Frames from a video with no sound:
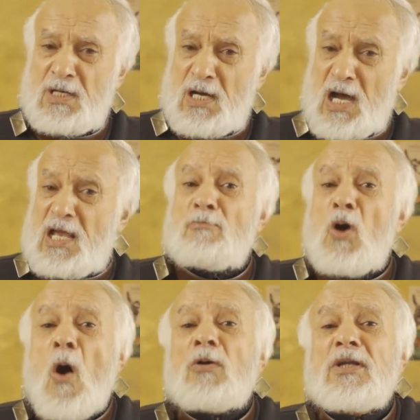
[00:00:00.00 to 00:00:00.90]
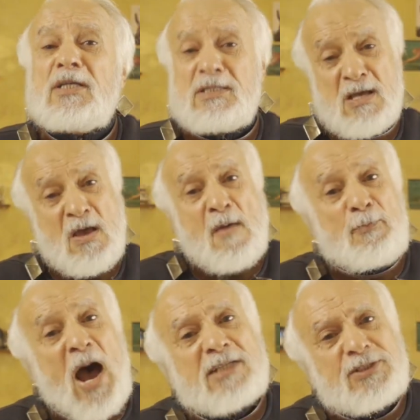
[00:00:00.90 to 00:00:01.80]
I am only
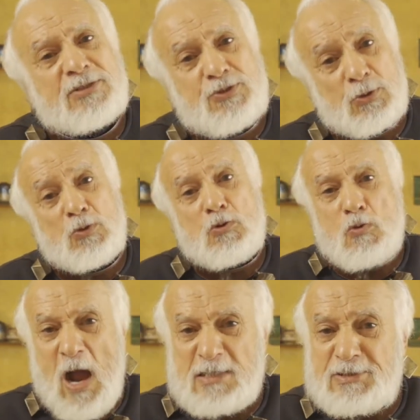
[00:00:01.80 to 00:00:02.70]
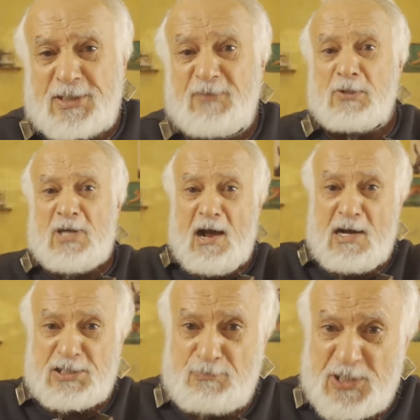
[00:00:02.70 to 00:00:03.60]
passing through
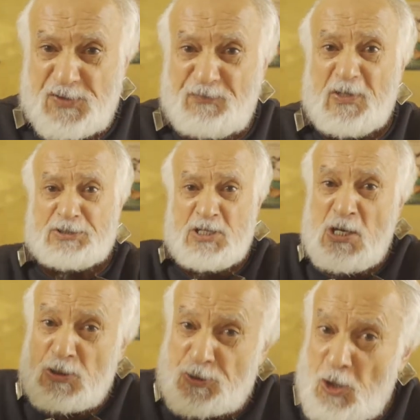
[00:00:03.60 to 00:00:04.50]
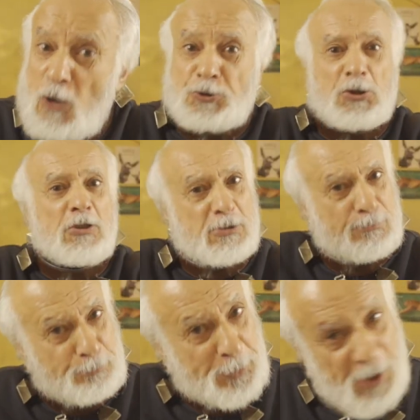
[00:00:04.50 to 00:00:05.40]
uncivilized misfit, social
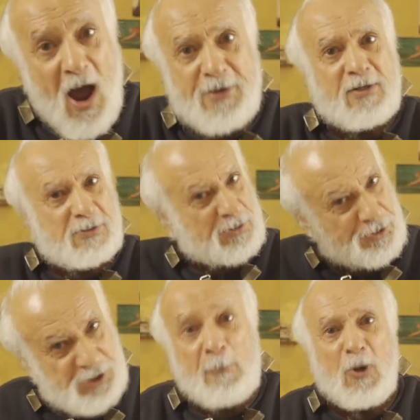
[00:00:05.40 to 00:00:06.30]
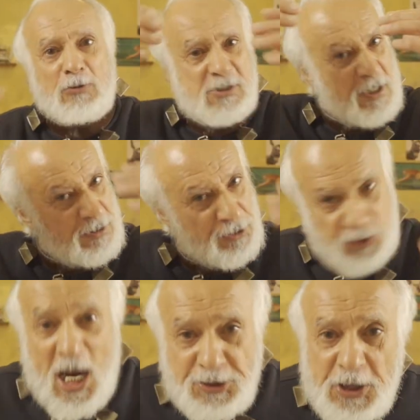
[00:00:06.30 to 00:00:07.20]
pariah, camel
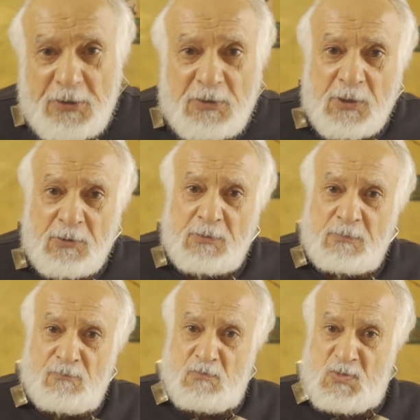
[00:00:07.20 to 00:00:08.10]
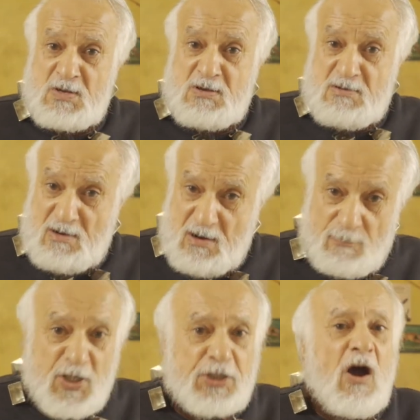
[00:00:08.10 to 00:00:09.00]
jockey,
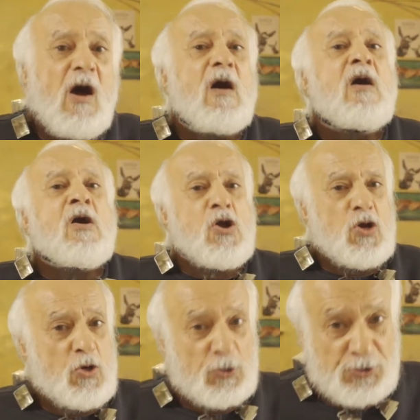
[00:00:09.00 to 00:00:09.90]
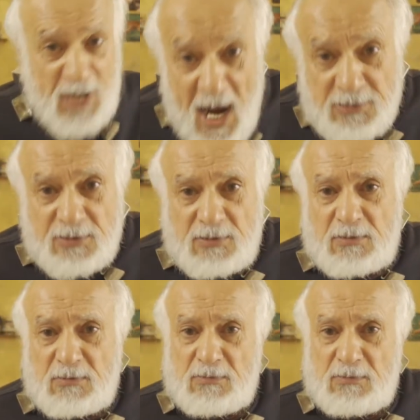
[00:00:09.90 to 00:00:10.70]
America, good night!